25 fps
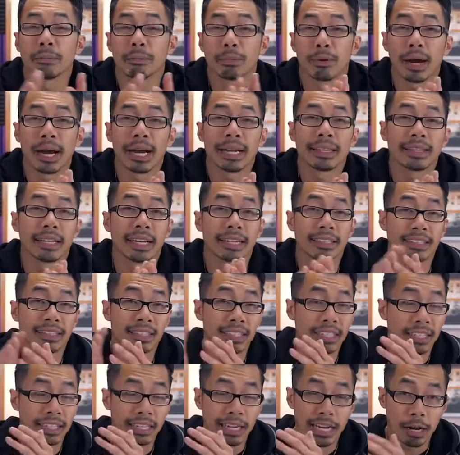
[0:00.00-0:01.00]
bright that
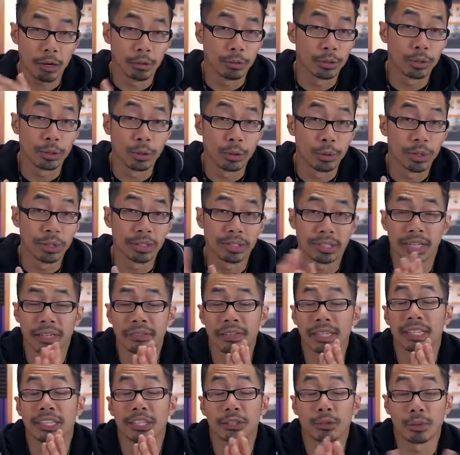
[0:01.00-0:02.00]
seeing it outdoors, even
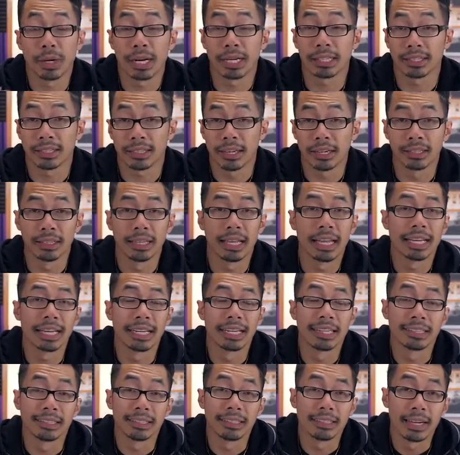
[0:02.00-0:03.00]
in direct sunlight,
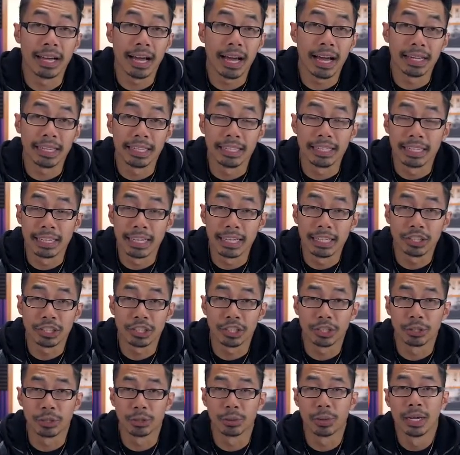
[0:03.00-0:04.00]
is not an
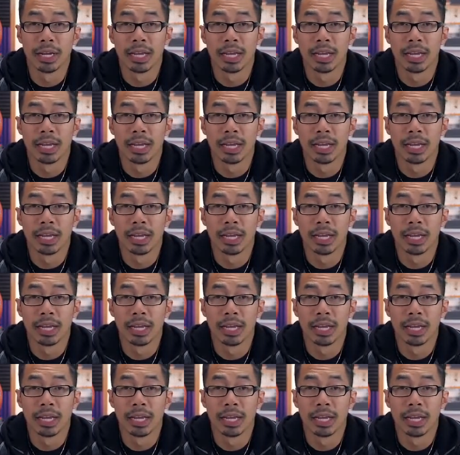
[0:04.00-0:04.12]
issue.